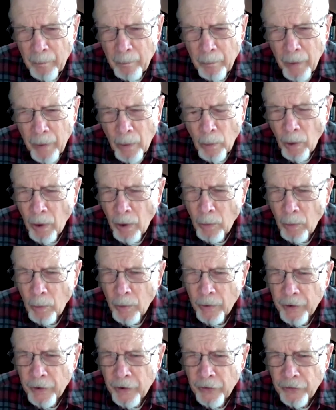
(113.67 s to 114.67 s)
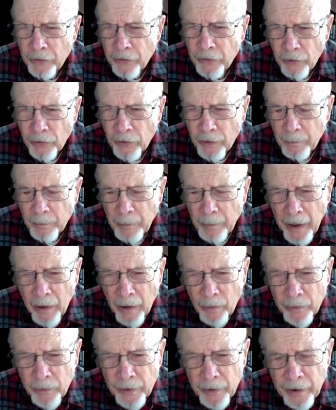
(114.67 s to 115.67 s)
But what we're concerned
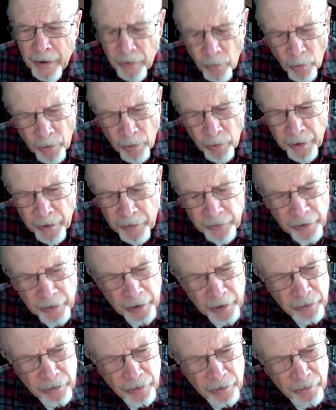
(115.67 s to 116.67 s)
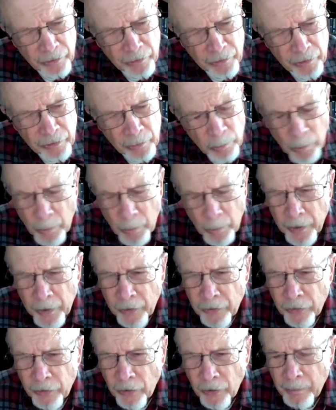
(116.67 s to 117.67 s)
about in organizations, what we're
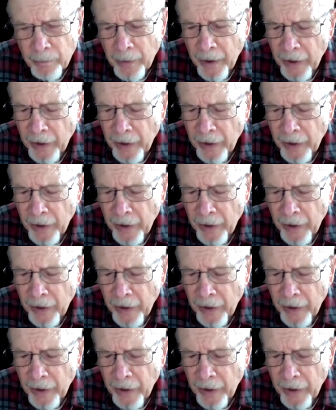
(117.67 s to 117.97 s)
concerned